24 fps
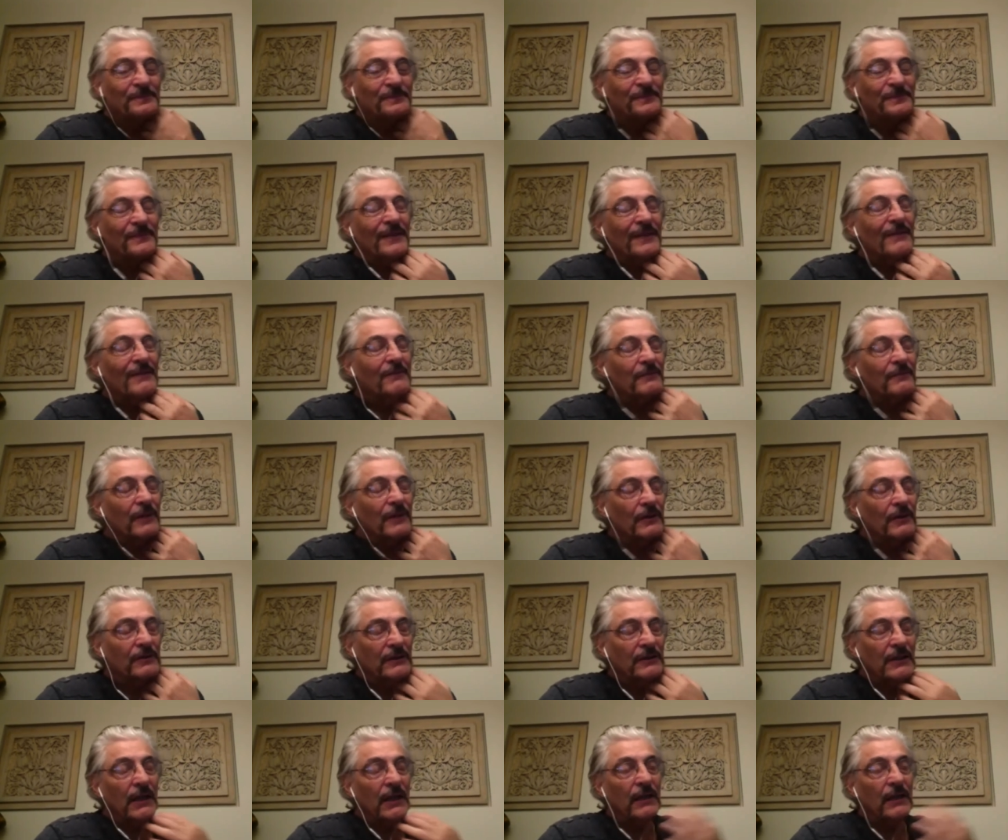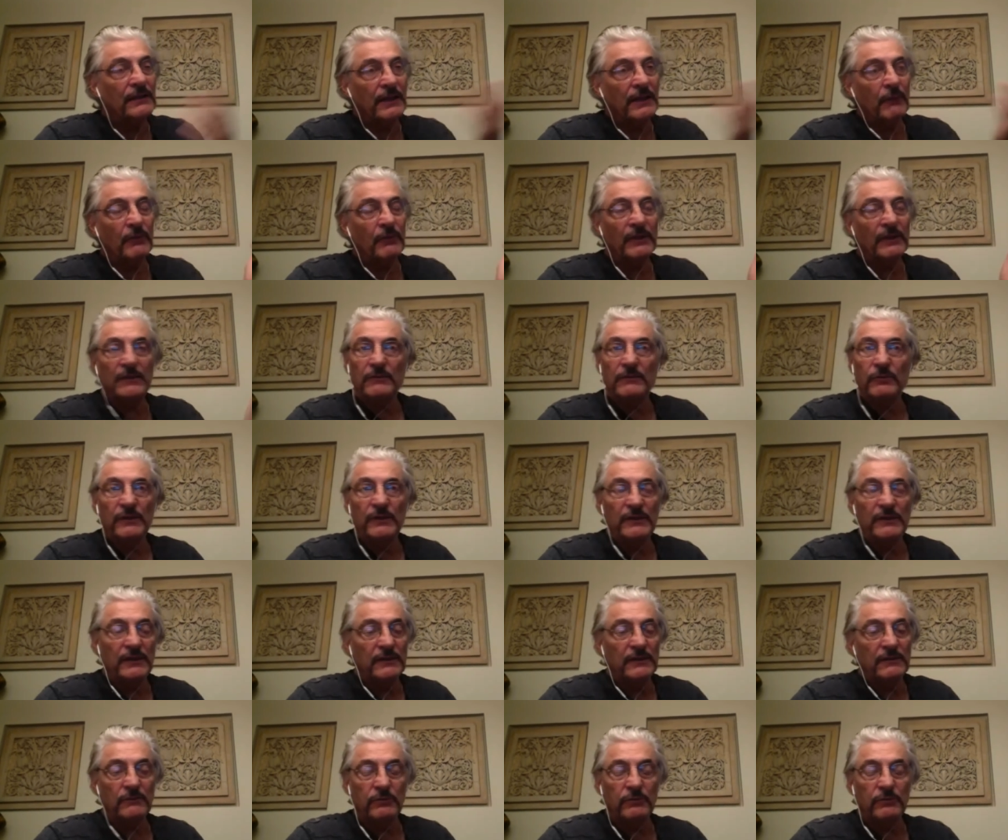Uh, but you know, and then we, we
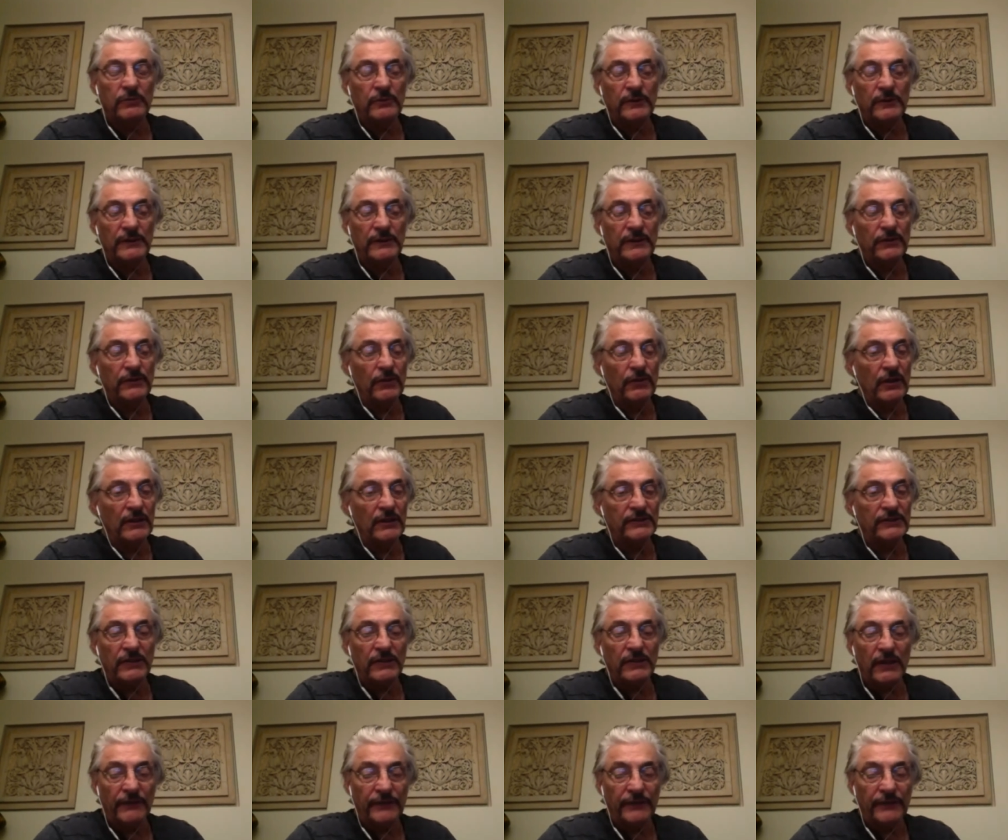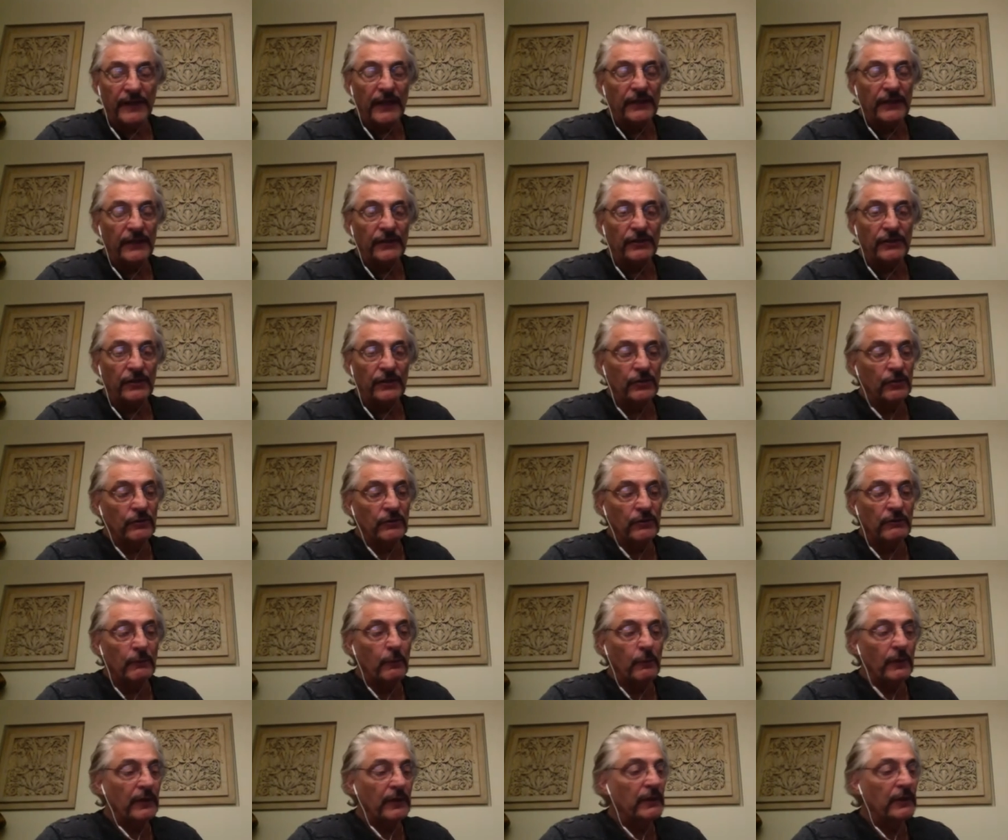did we did all the stuff that you do.
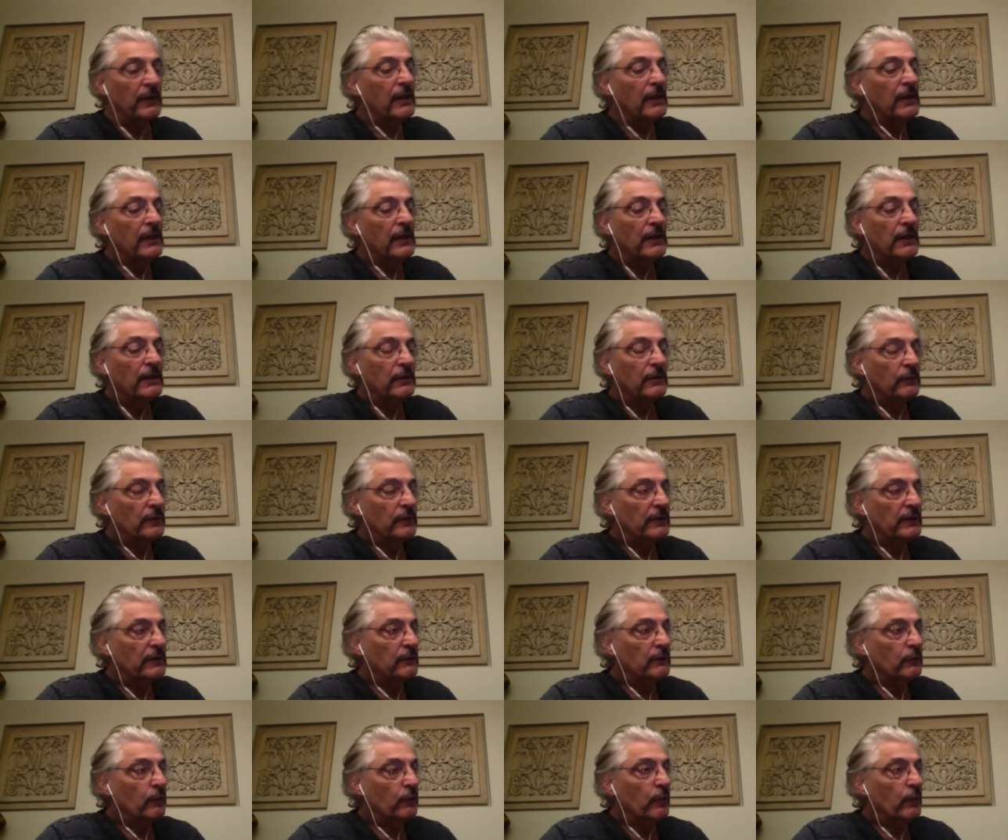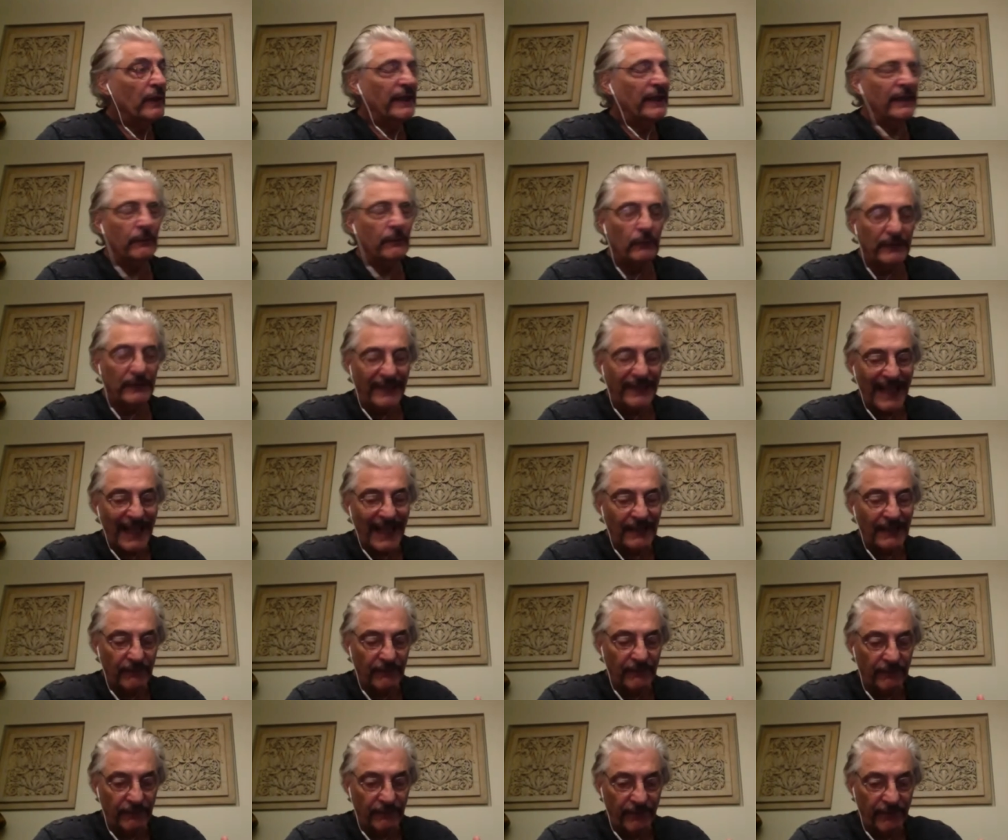We we went in with that
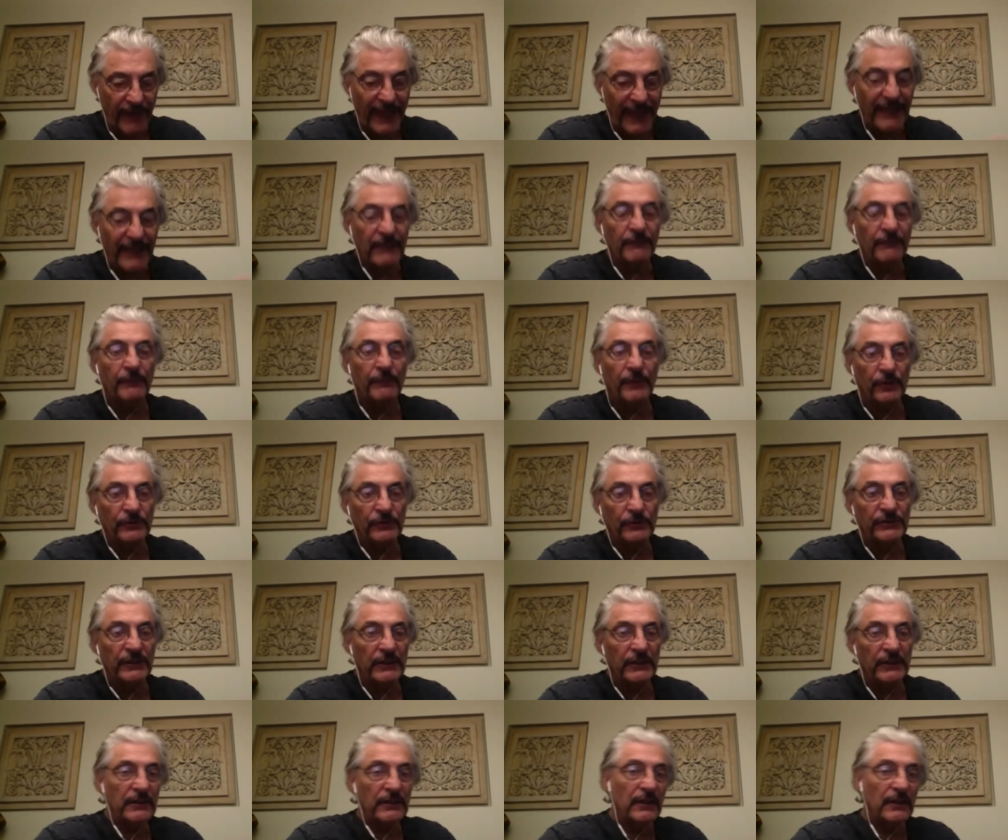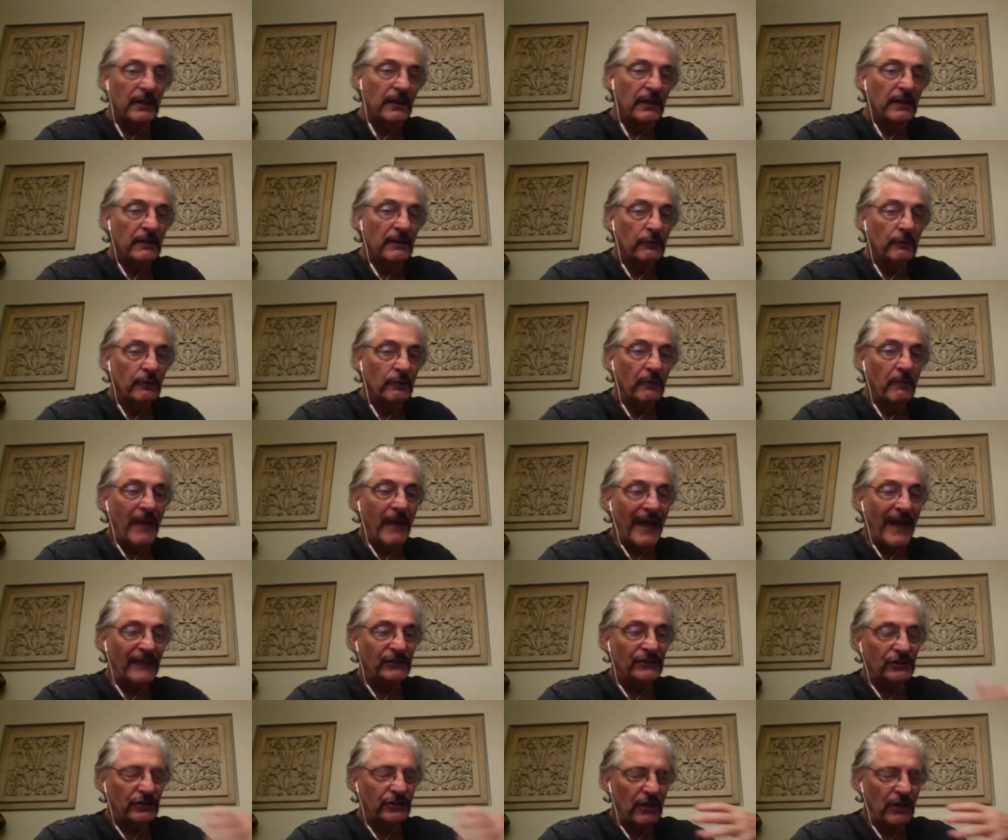vein of music. We
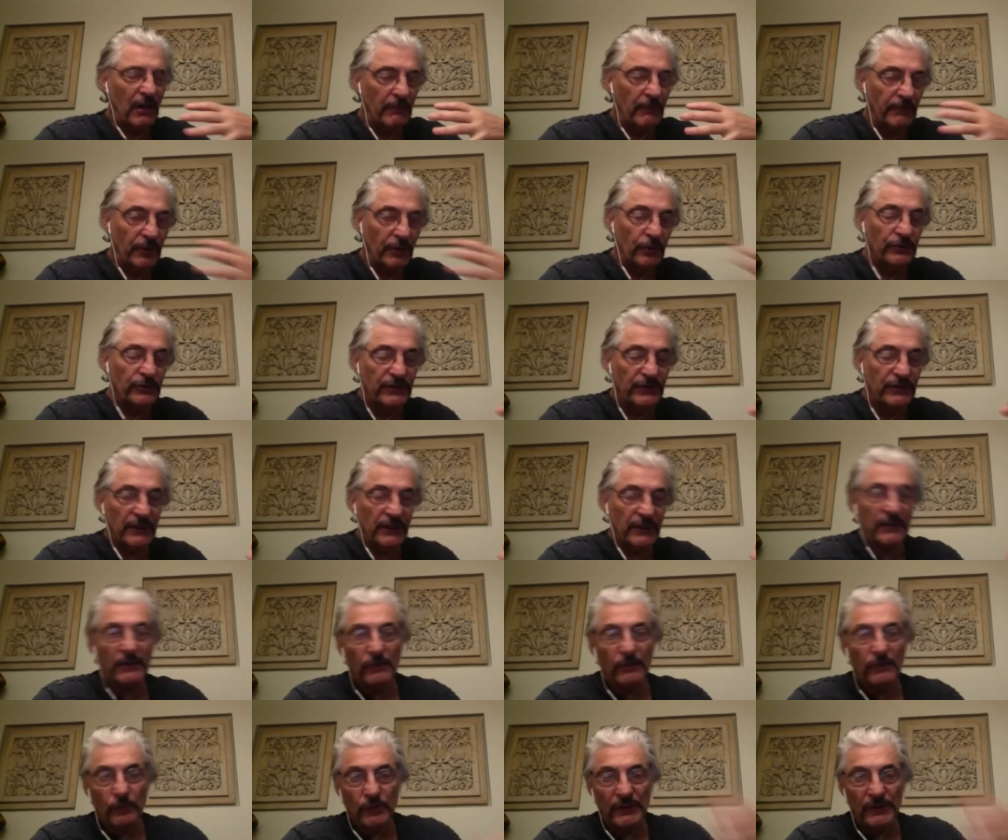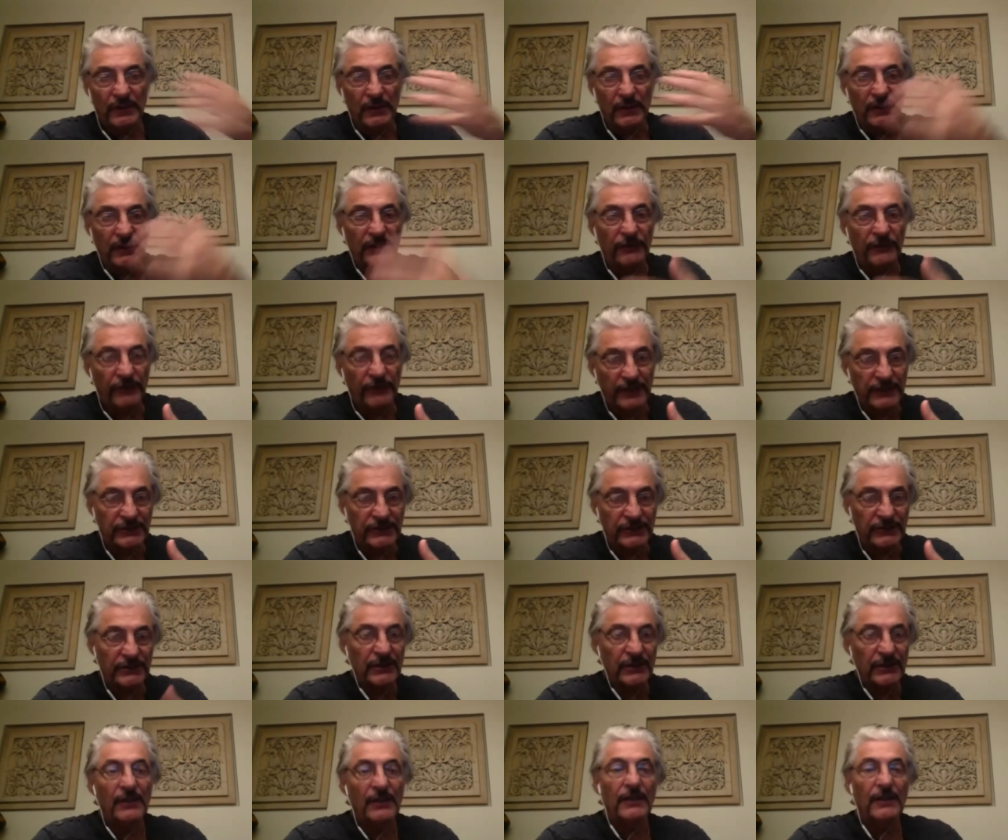matched our music with the lyrics,
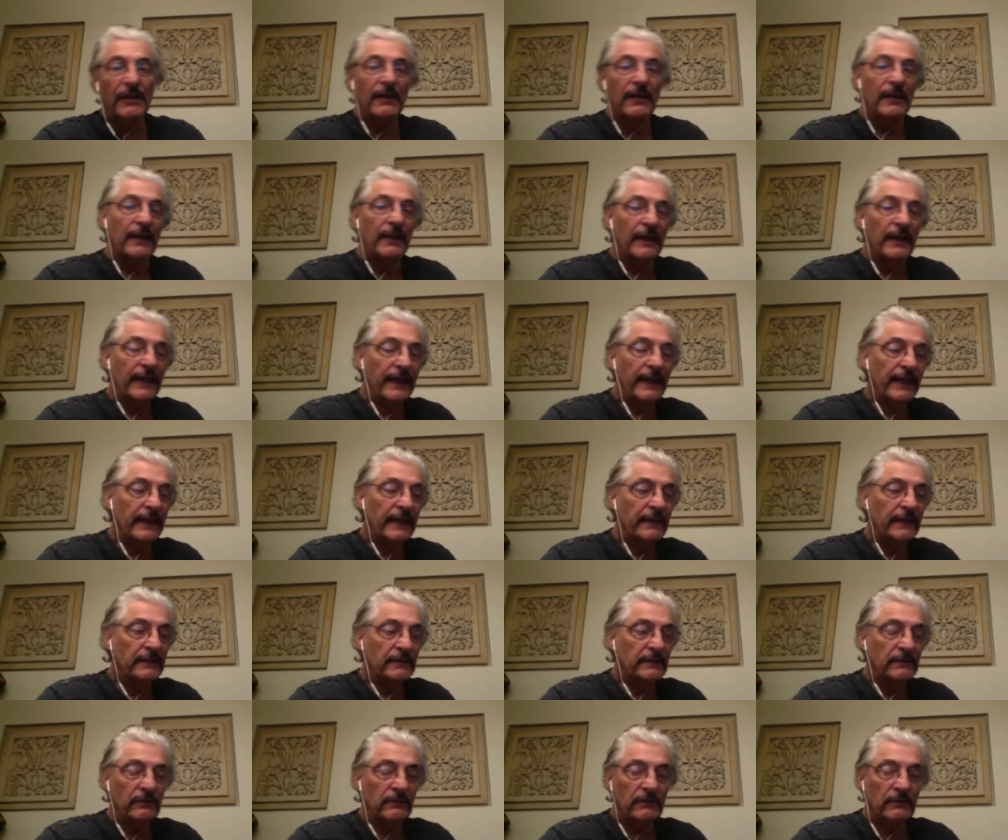and right.